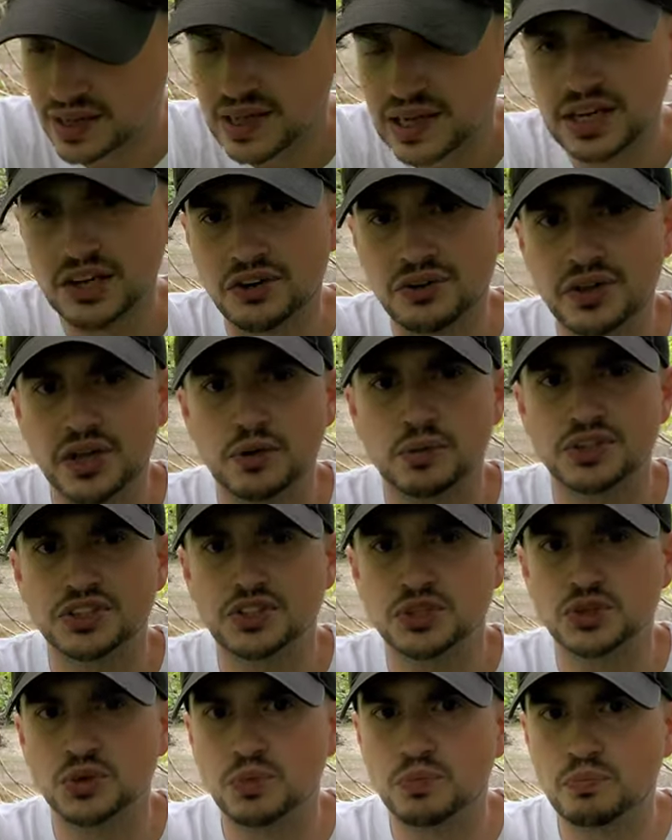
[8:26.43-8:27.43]
You know, they
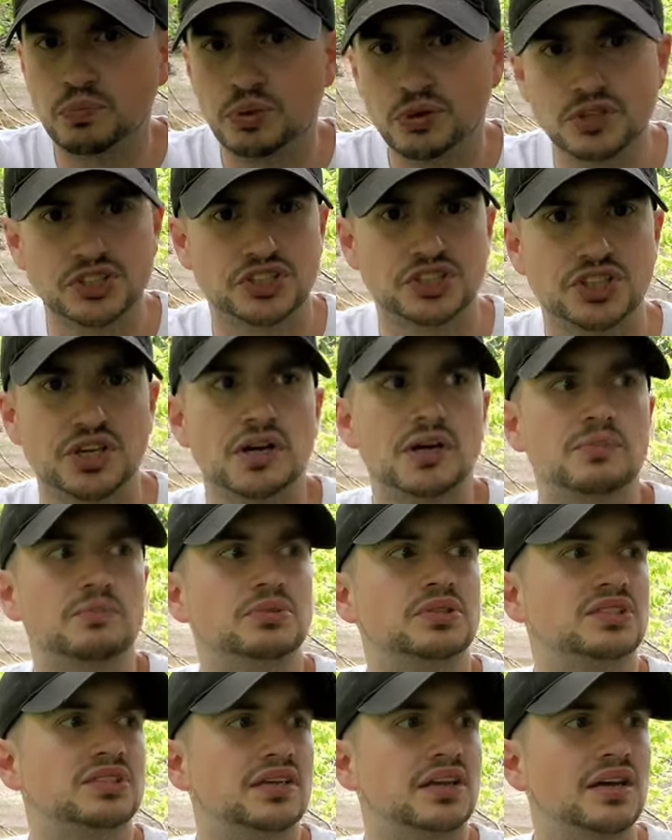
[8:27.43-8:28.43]
would do
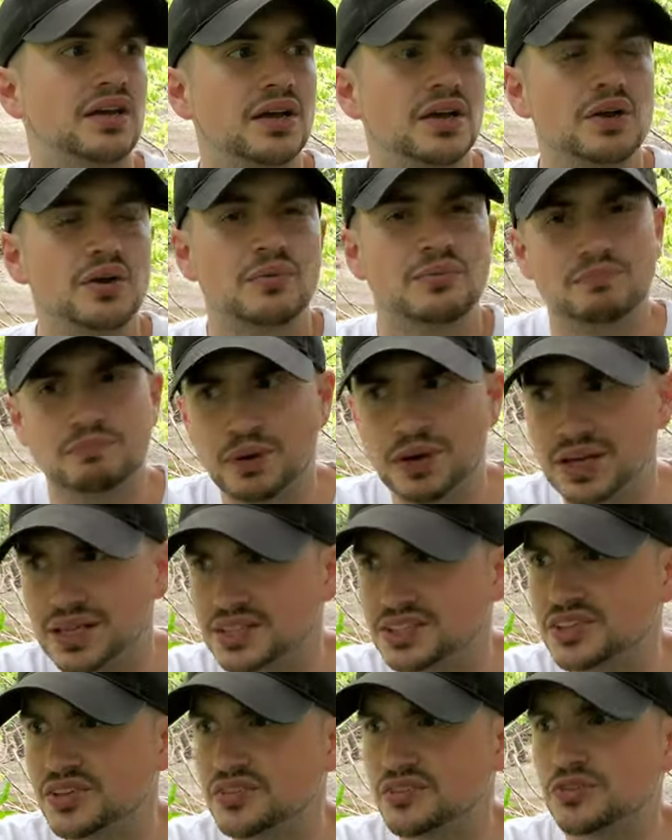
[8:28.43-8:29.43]
push-ups,
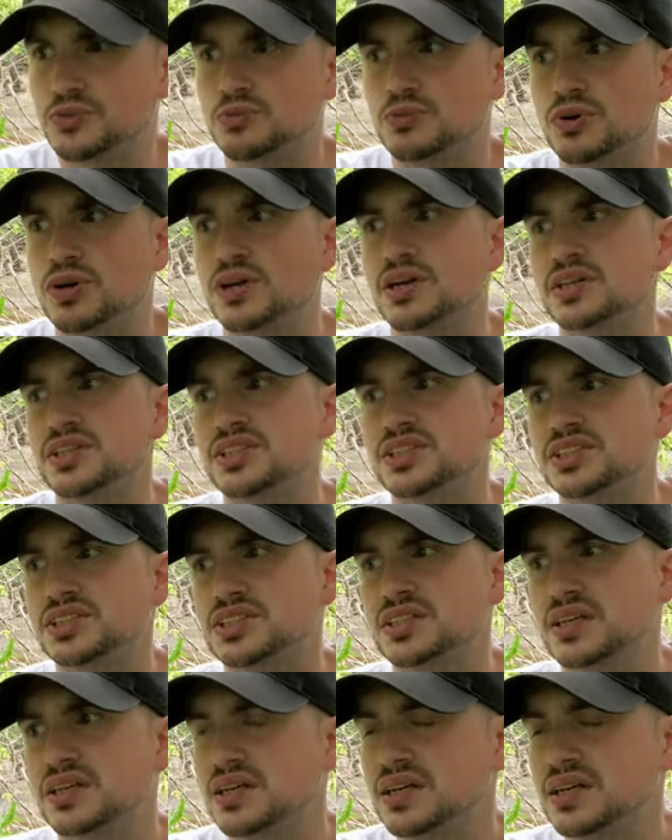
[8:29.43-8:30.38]
bends and thrusts,